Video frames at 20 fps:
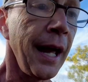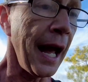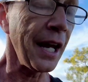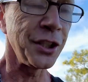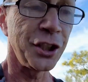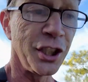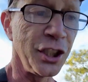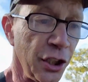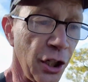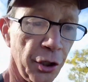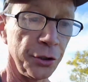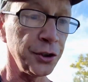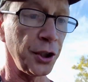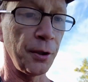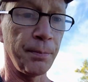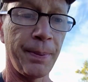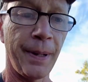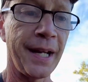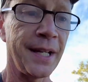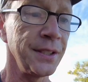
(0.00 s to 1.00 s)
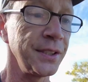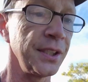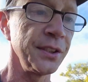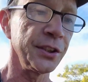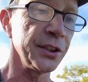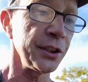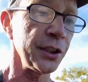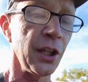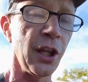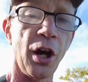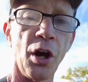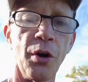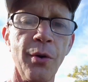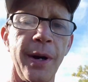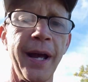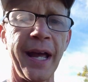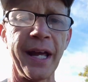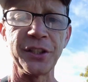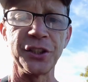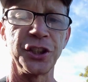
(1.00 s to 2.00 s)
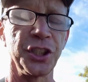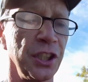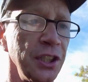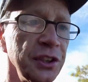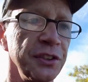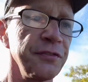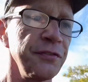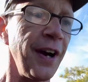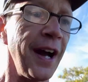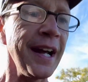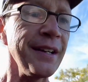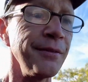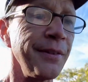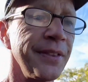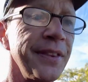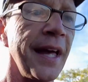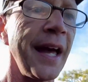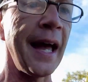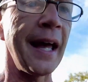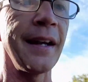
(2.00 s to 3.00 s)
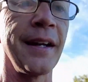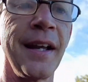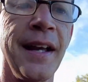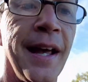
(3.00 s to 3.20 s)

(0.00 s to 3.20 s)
And she knows her pace is slow, and she is fine with that.